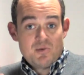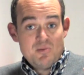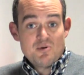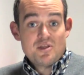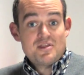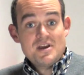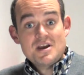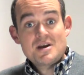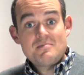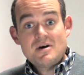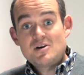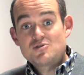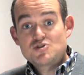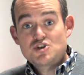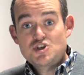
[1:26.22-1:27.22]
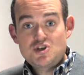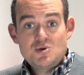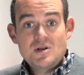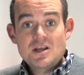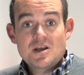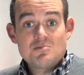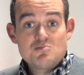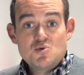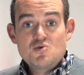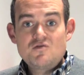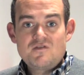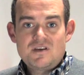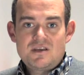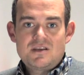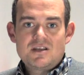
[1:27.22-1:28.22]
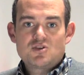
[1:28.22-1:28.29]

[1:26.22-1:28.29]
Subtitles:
people think about shooting a movie,